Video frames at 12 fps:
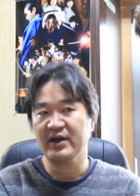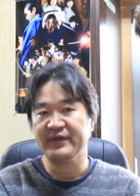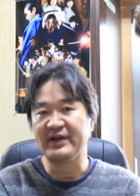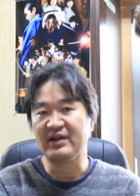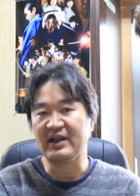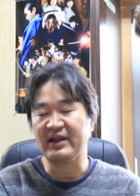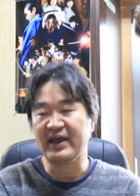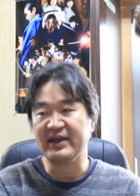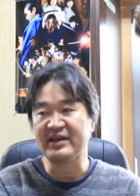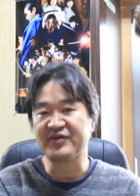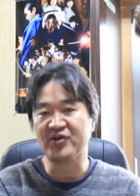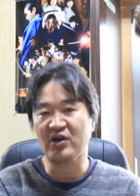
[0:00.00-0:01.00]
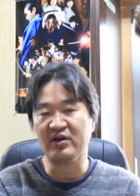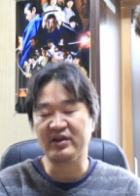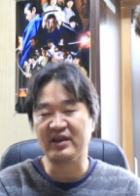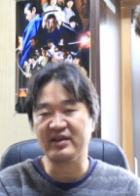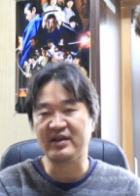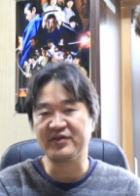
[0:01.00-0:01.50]
the uh, the strong
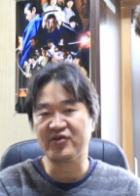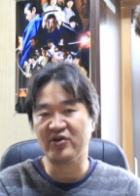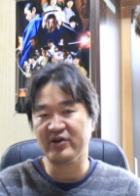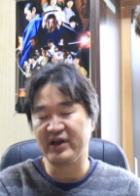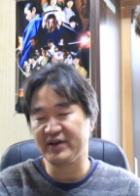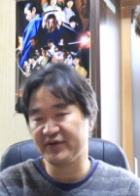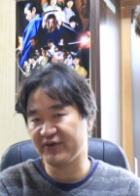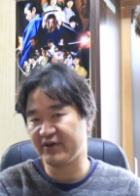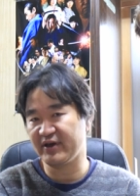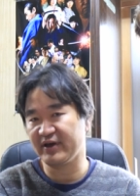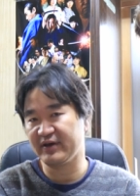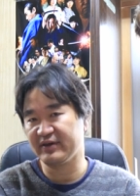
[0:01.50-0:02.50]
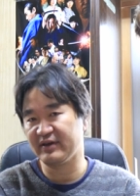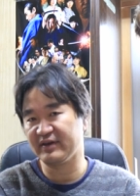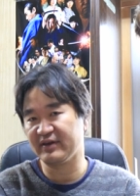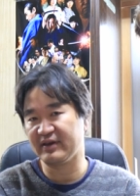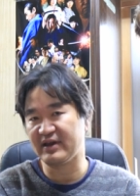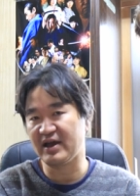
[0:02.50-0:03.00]
the strongest
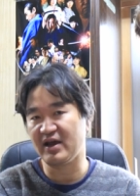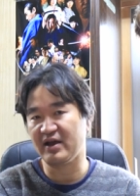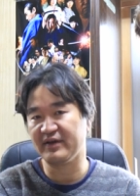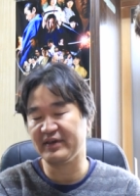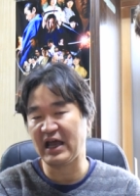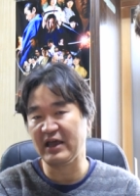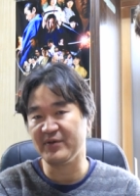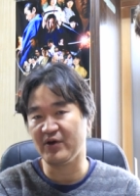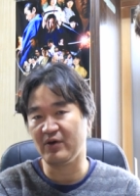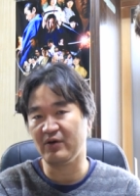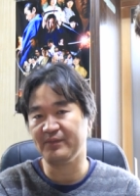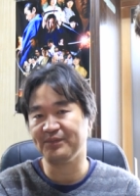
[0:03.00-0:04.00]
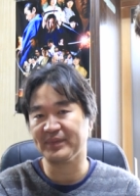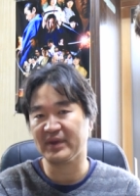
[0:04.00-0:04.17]
the daimyo